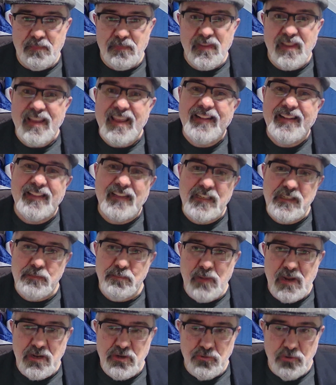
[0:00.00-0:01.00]
It lists
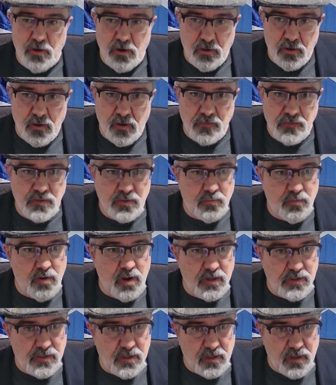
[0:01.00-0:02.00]
major archives
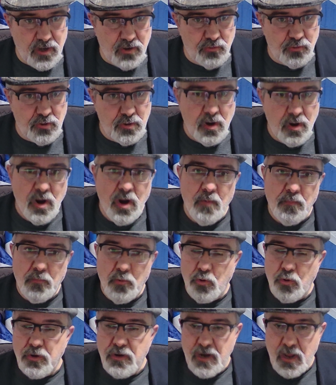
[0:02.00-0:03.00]
across the country
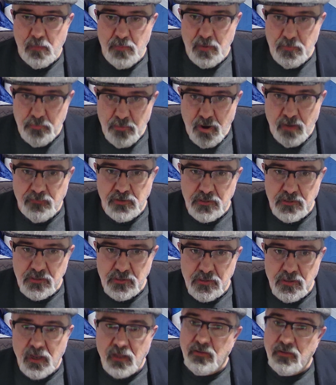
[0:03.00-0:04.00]
broken down by provinces,
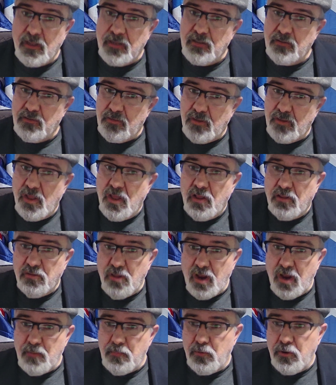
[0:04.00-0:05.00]
like
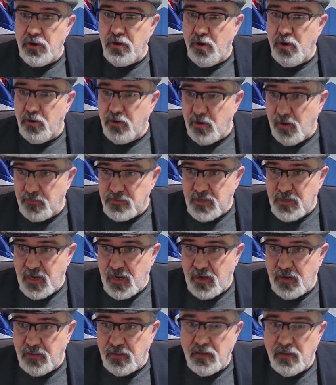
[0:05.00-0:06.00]
Library and Archives
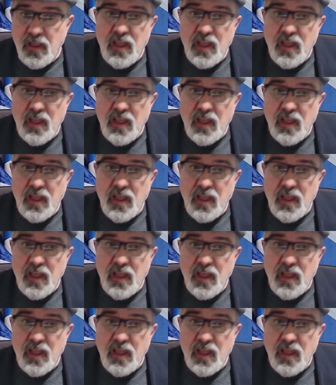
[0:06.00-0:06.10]
Canada,